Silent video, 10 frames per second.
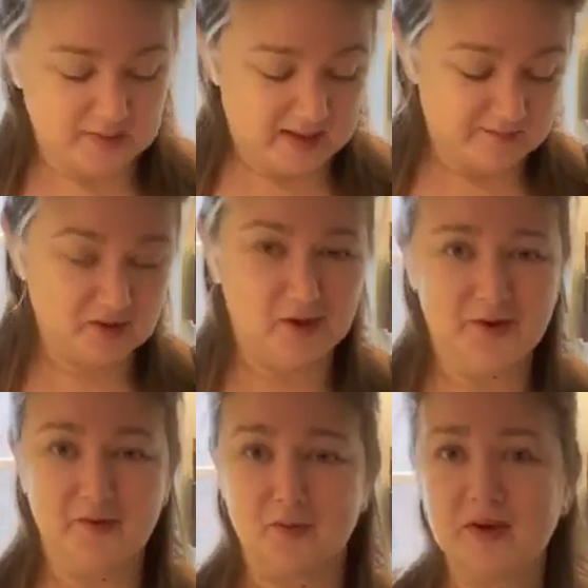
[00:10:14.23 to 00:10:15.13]
So we
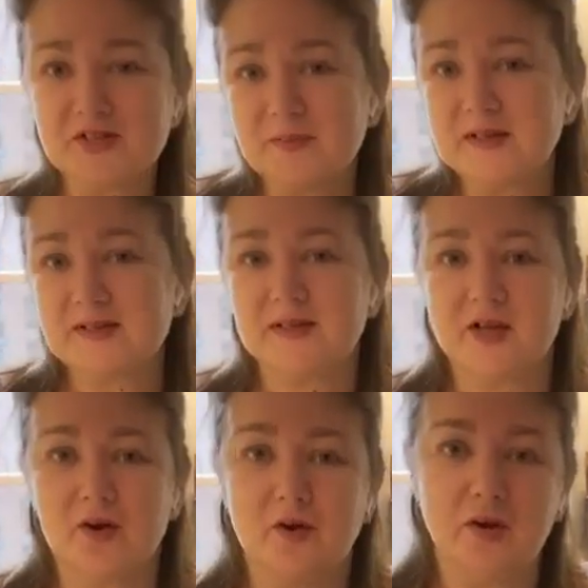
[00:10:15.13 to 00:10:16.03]
have a lot of our
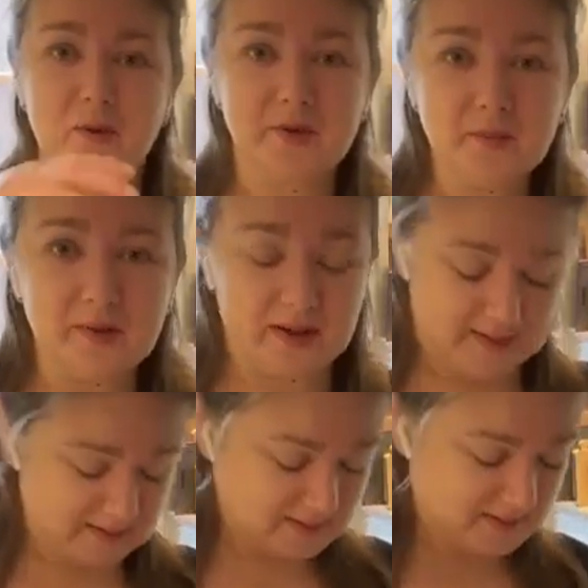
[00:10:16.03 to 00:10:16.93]
recipes in there, our
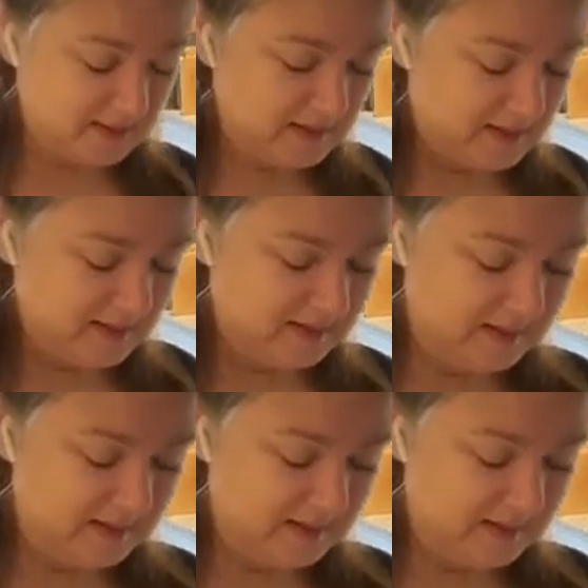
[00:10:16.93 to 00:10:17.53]
meal plans.